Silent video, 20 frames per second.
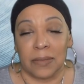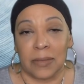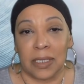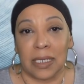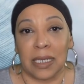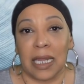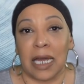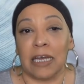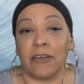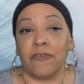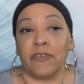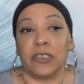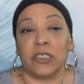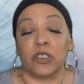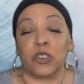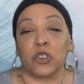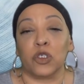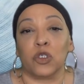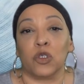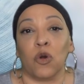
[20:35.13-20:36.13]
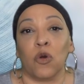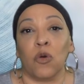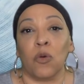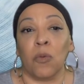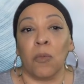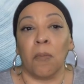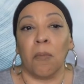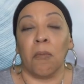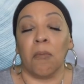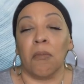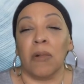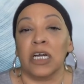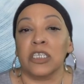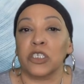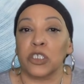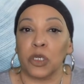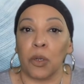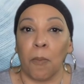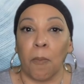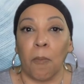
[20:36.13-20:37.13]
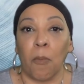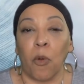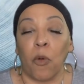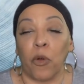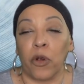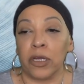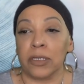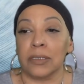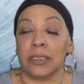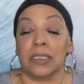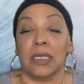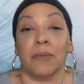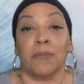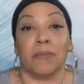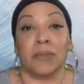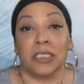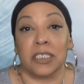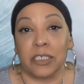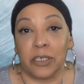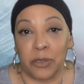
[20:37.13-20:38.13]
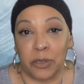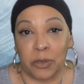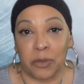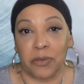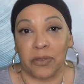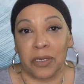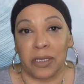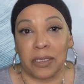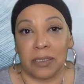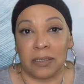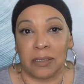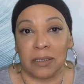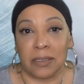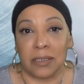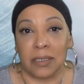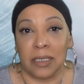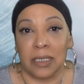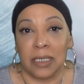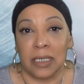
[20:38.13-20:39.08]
Life is so much more than material things.